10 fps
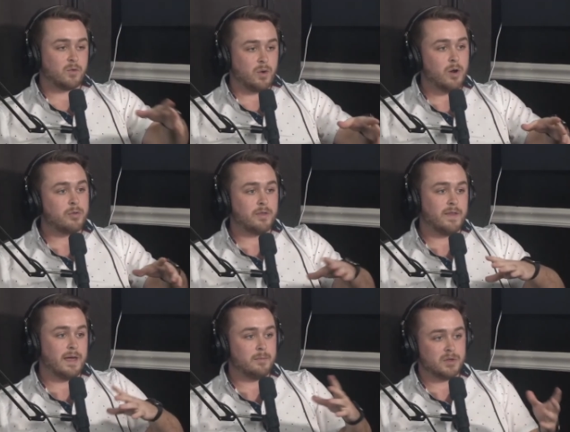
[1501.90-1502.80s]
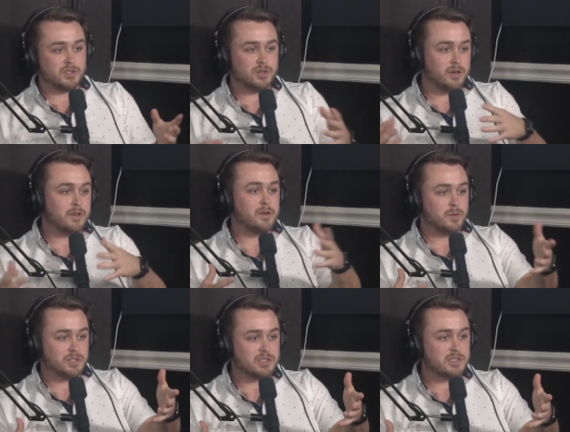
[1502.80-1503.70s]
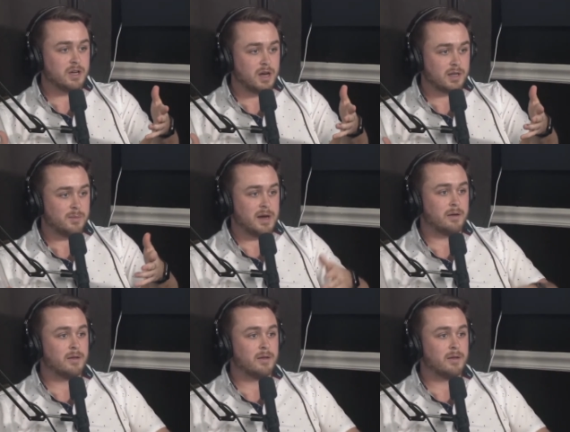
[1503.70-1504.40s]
growth and that maturity that you were just talking about?